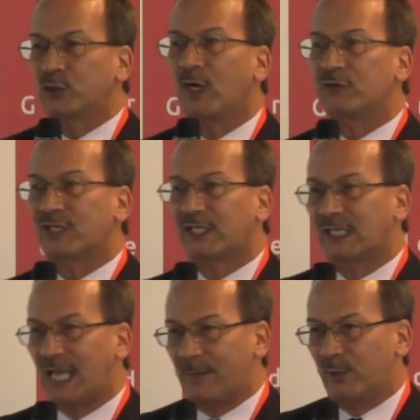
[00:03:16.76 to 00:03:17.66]
200
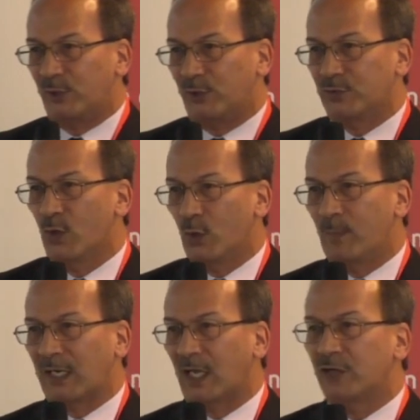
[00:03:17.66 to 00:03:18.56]
kilometers or
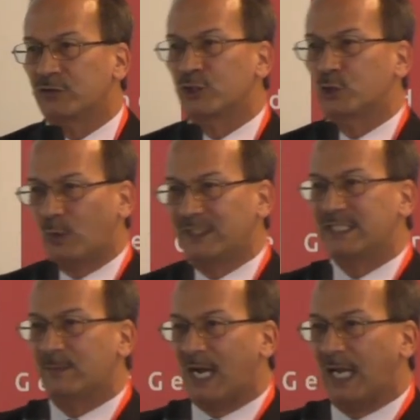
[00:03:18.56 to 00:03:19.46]
about
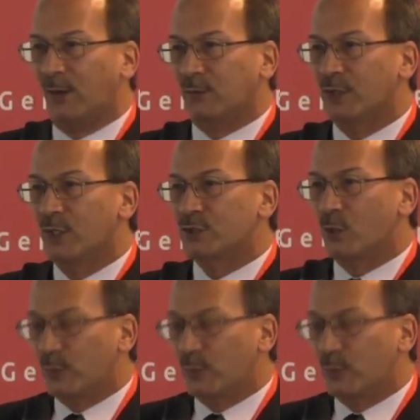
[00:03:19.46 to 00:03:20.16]
120 miles. So